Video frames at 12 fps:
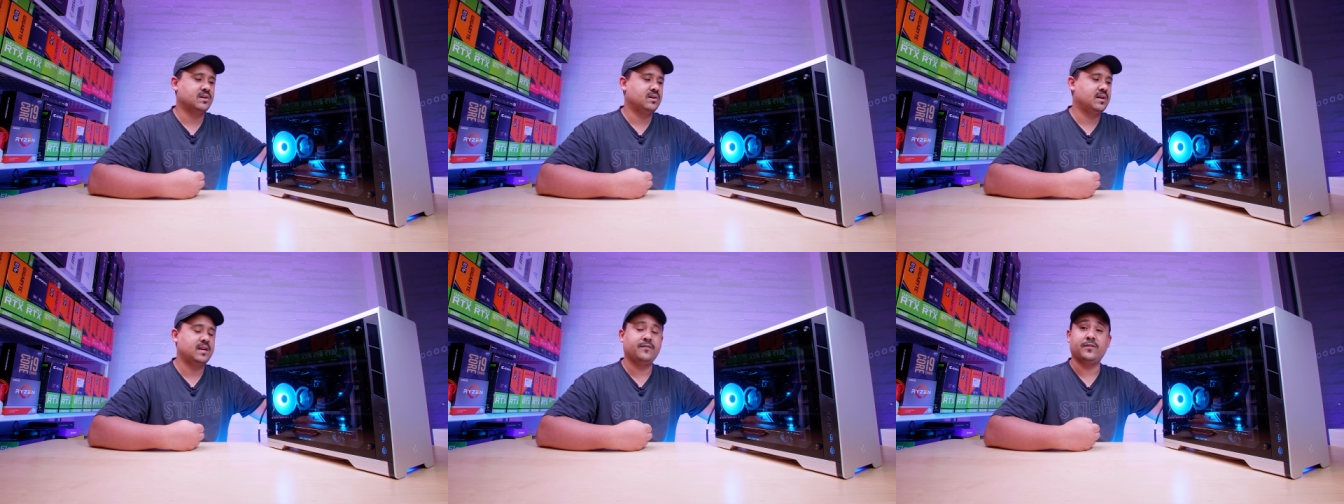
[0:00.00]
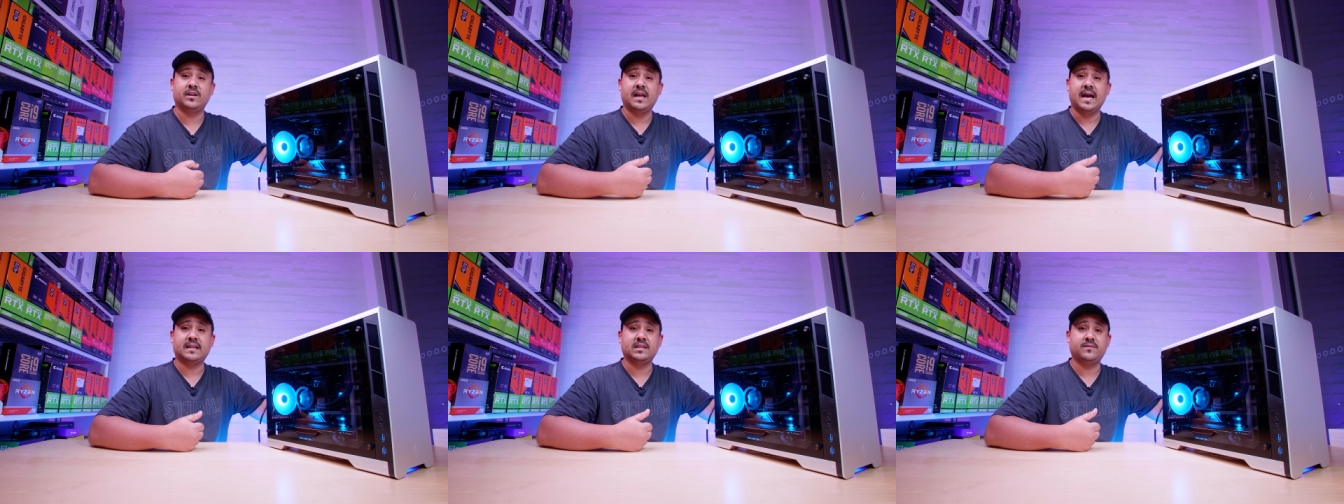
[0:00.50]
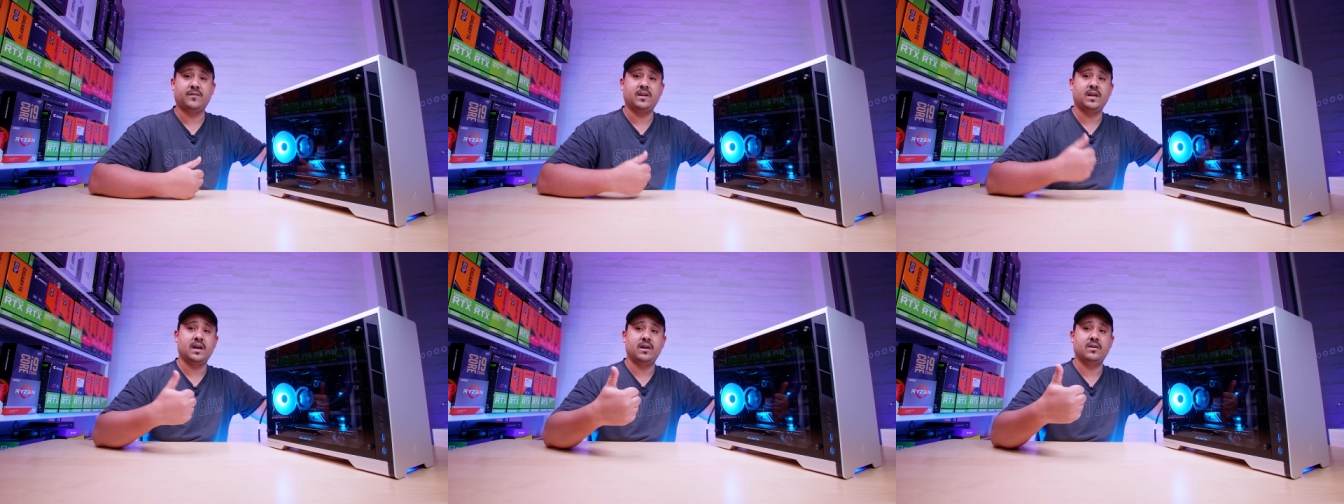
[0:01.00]
And if you like this
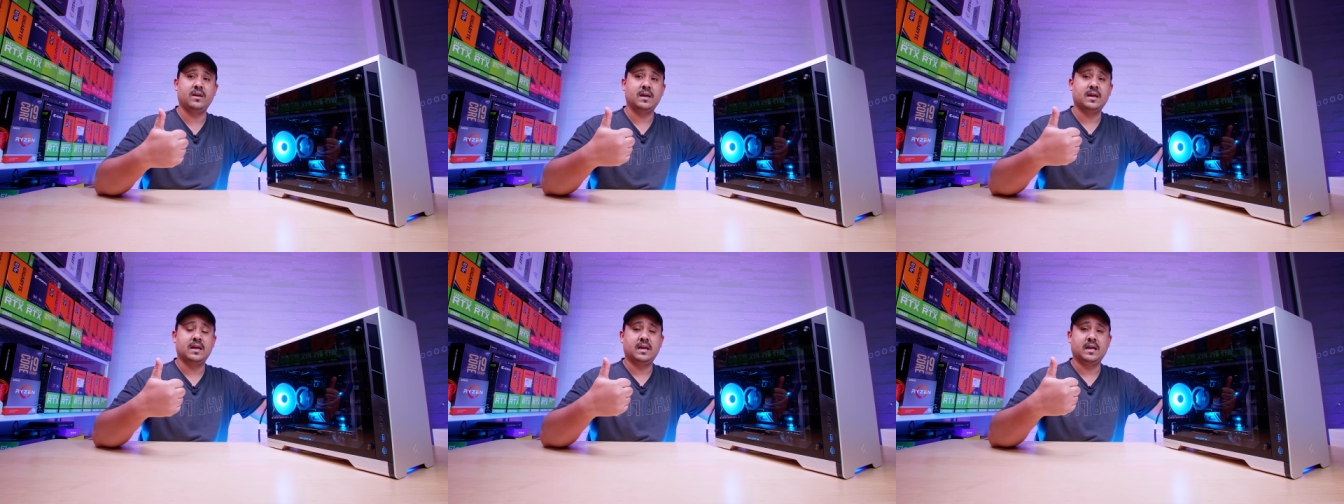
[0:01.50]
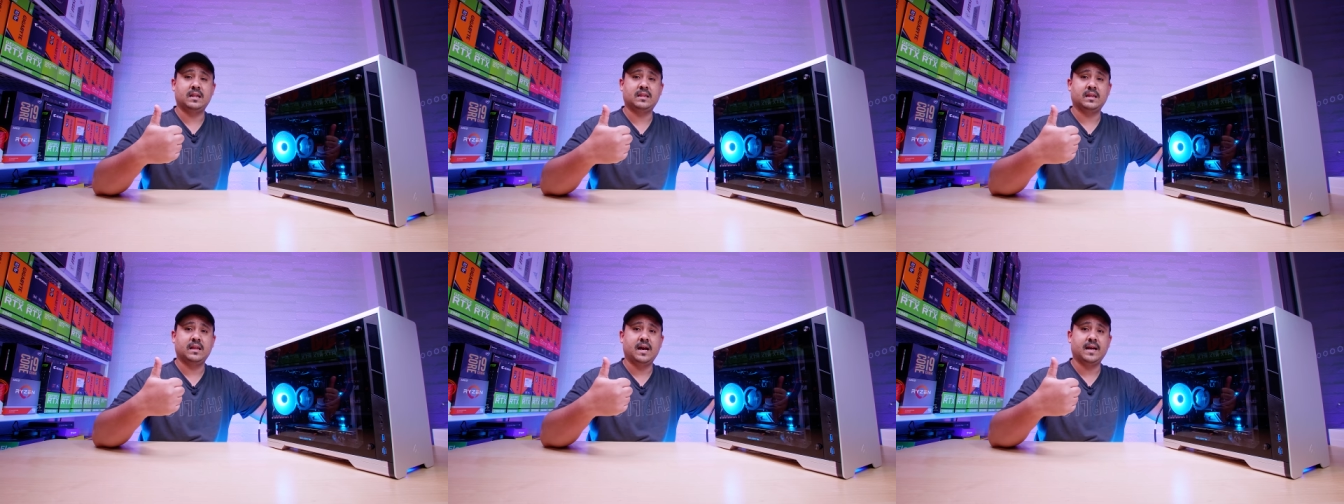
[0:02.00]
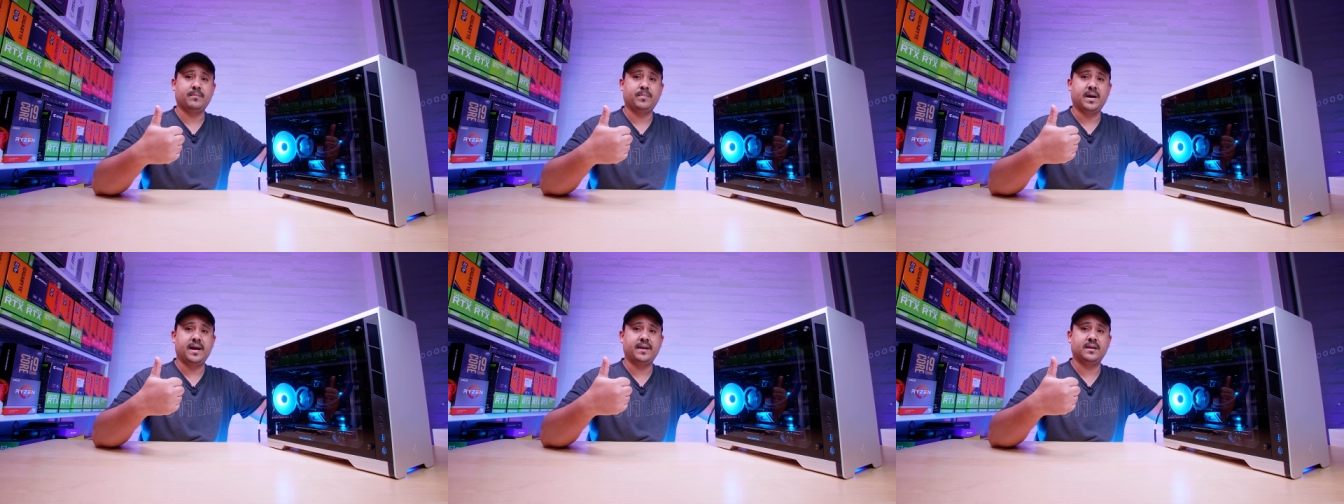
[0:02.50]
video, hit the like
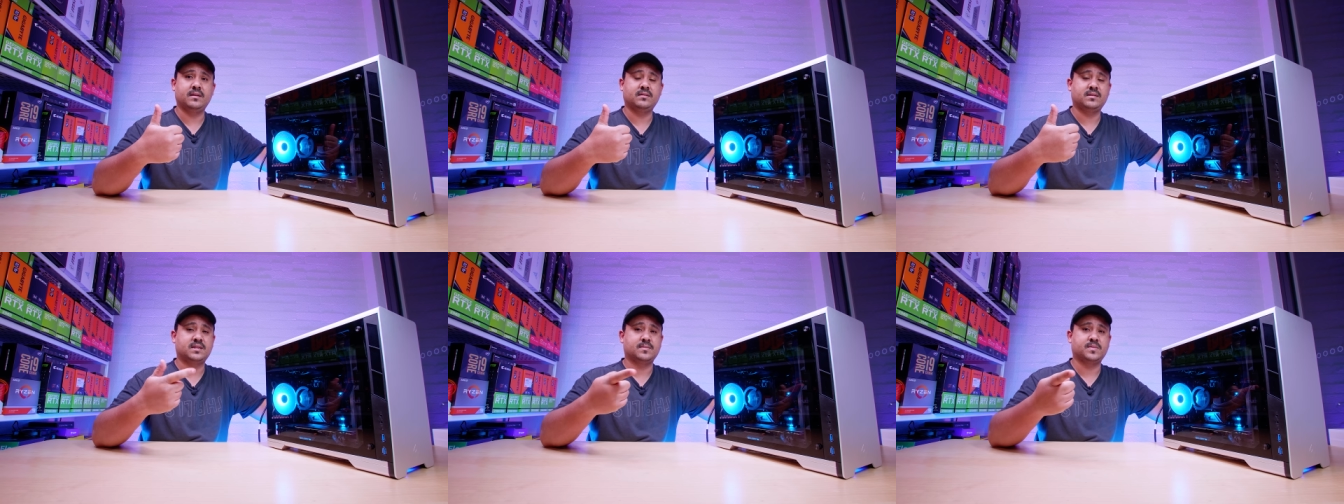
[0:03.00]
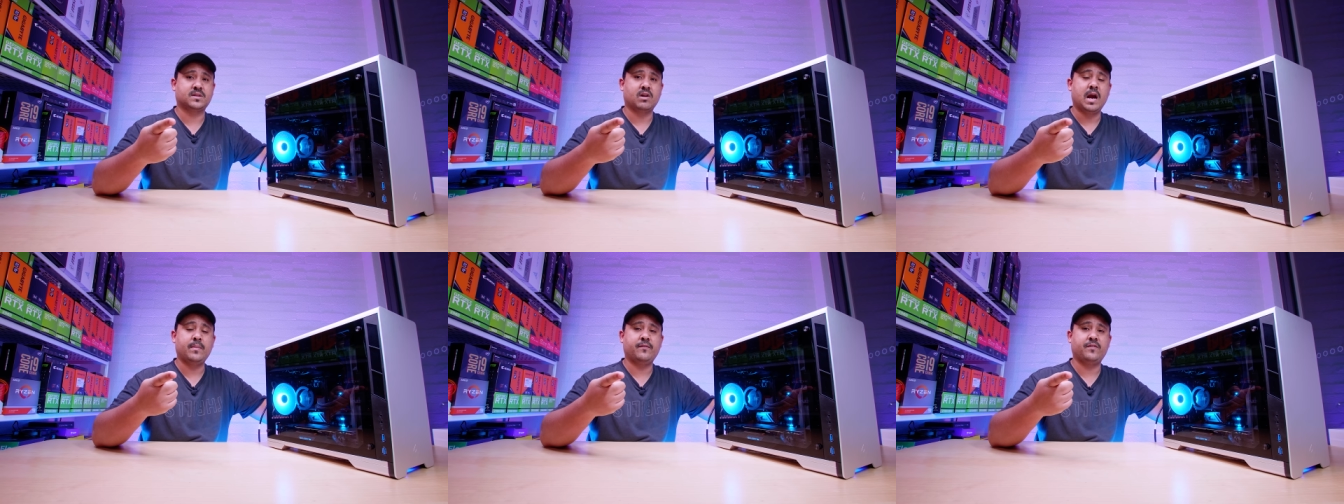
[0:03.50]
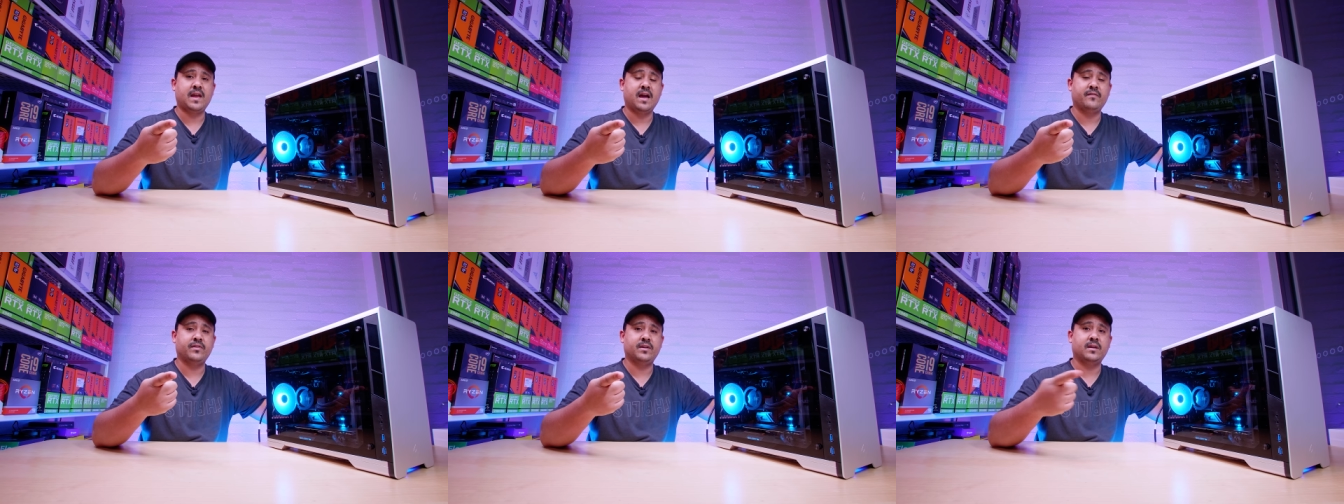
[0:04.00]
button, subscribe if you
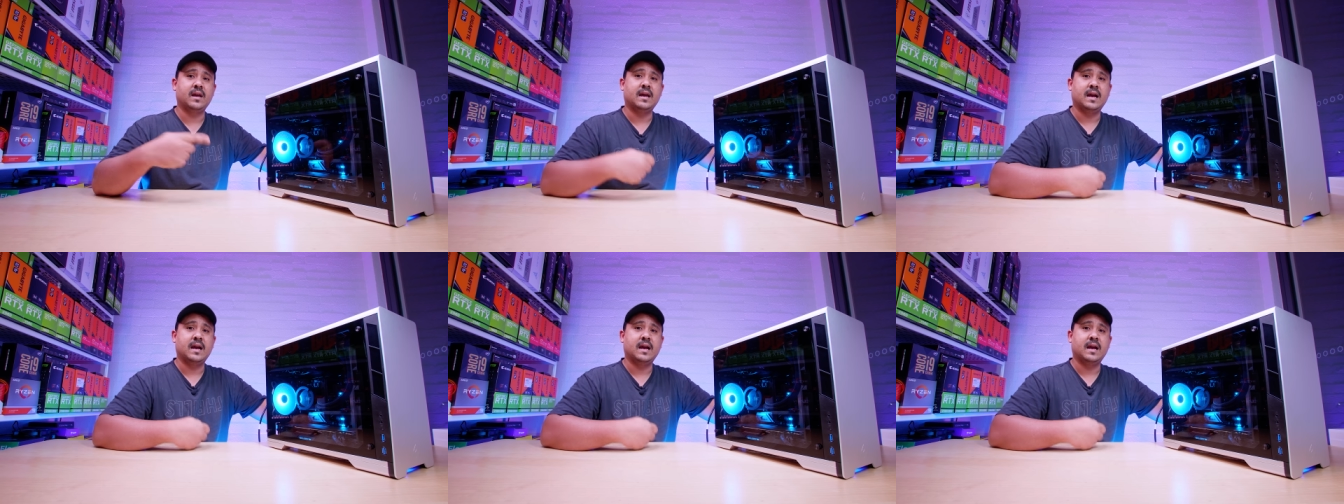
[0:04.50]
haven't,